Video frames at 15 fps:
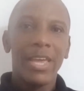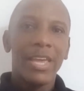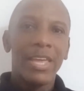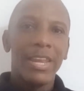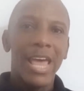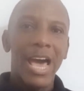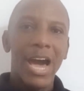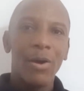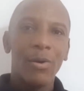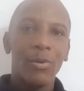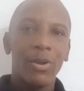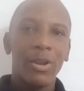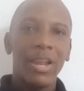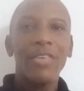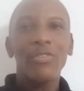Now,
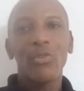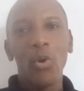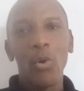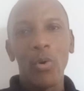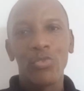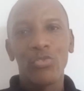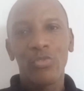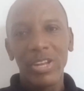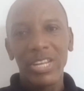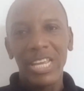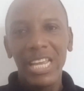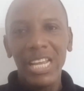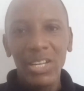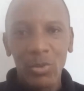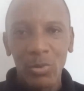let's go straight
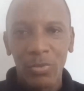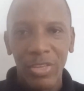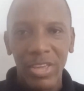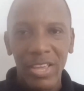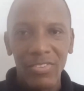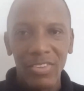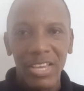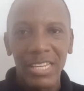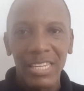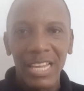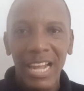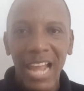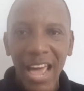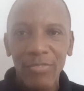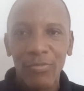into things. In the
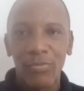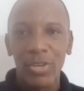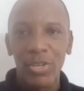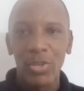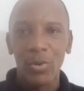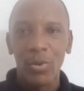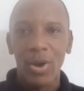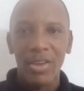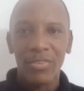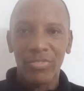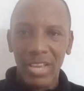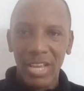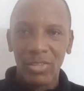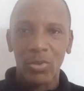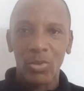last video, I
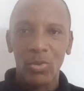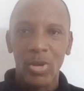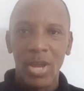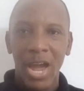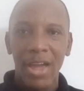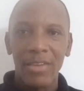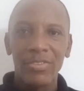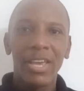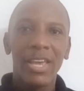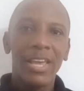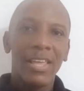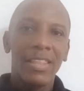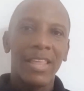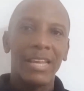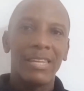said to you guys
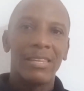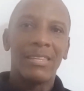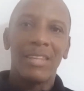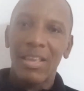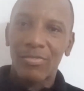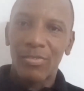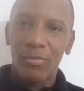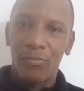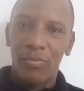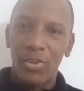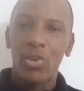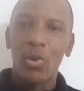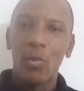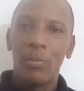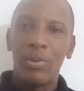that this
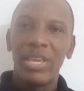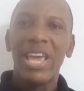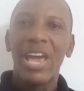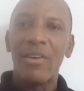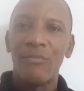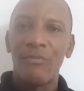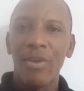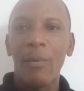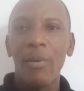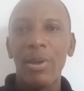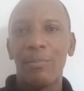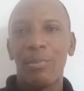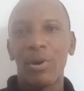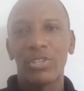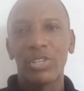video will be a very
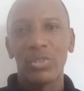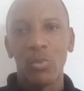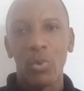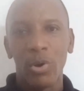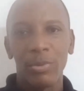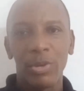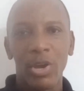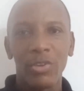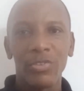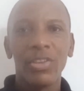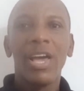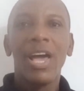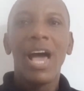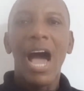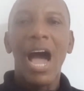important one because
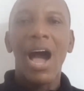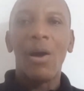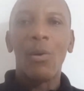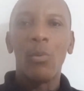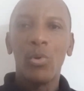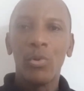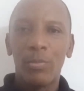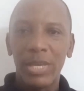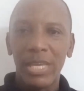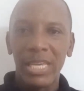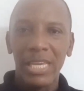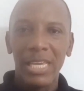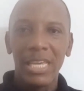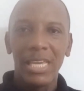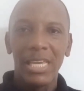I would
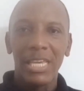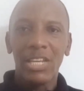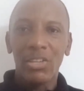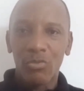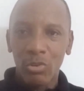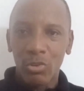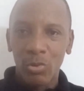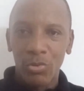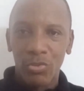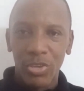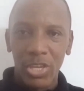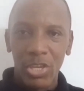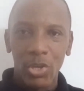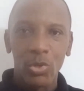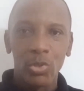be
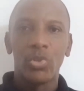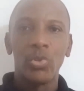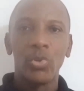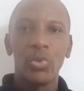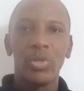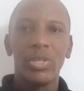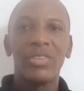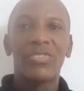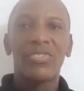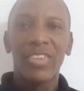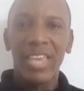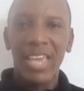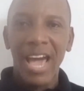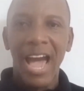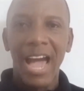introducing you to the
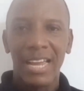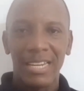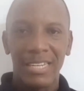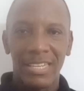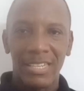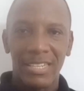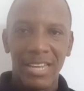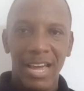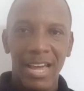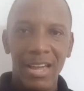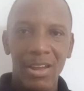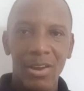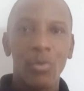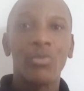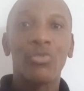CEAC
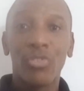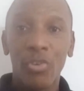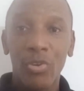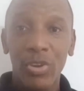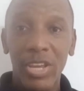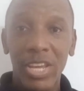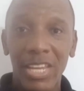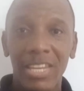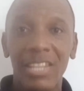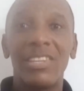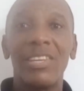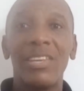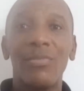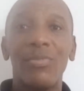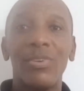data concerning the
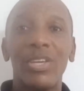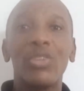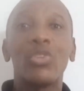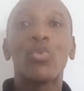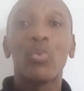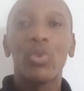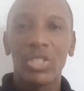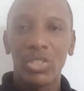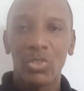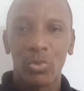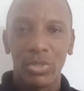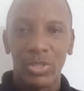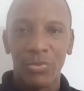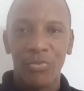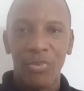DV
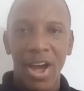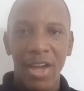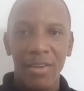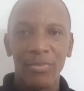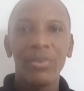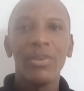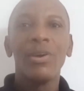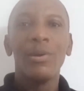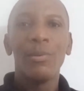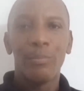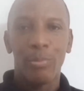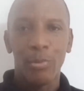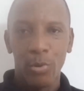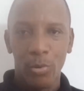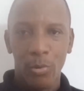2025
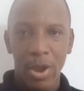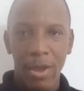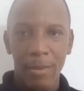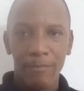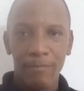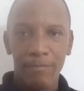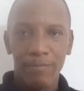program.